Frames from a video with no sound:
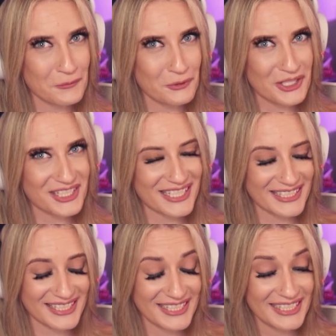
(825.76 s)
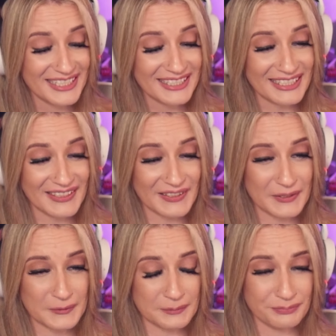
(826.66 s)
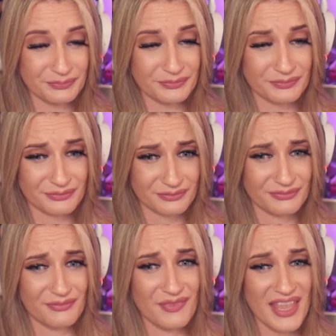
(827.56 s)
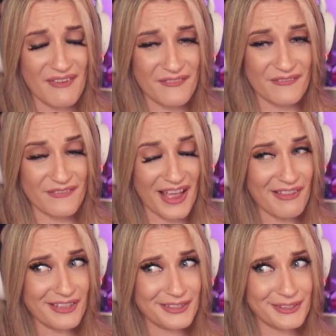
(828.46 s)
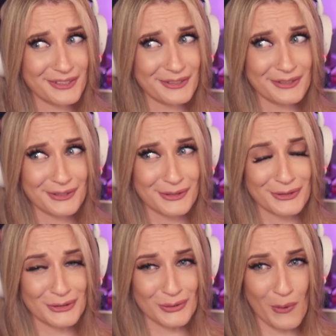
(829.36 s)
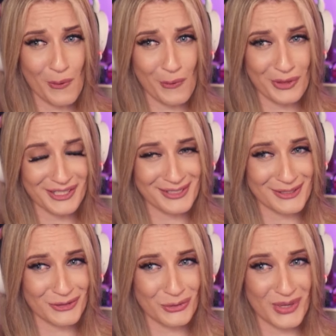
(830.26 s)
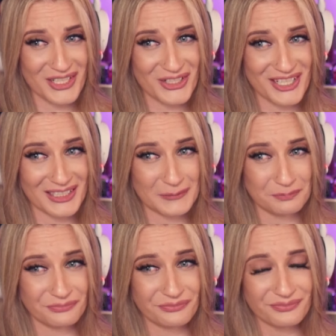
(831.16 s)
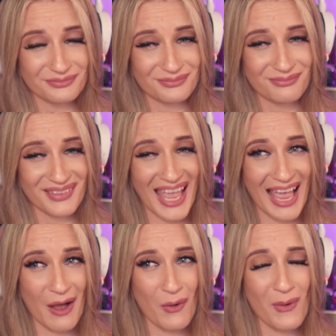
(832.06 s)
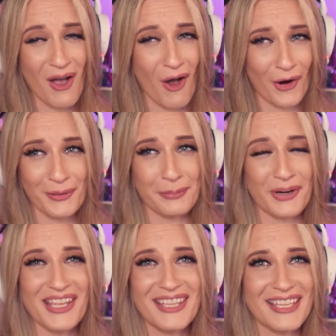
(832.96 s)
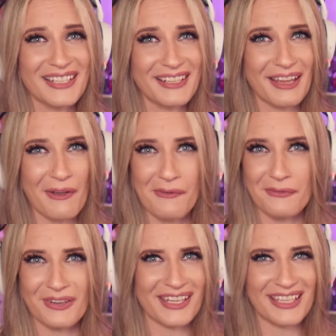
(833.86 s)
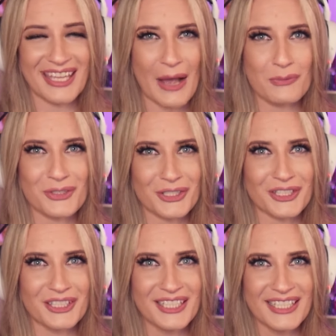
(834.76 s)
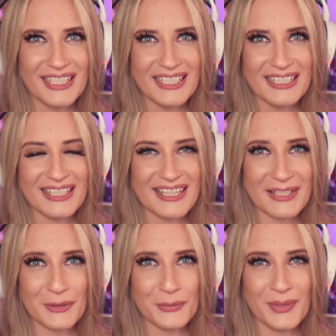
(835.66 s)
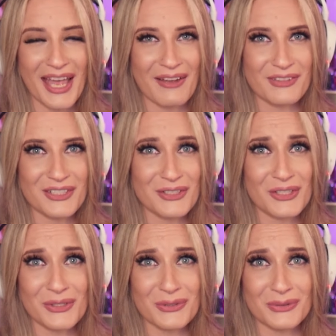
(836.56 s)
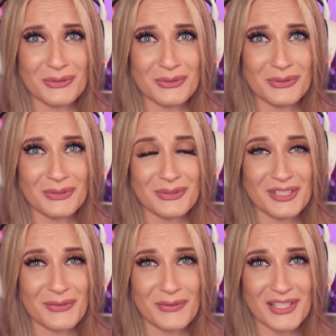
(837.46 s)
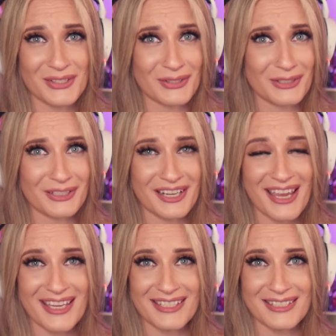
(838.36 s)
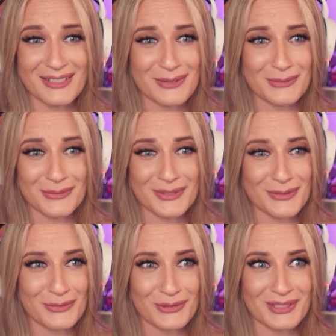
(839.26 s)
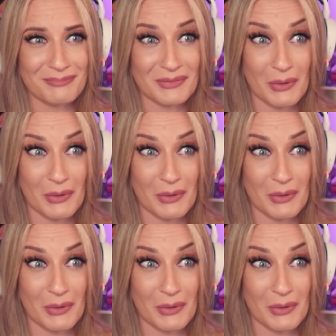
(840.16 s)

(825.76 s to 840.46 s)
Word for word: I don't trust it. Um Falin's soul situation. How heartbreaking of an encounter them having to to face her and to essentially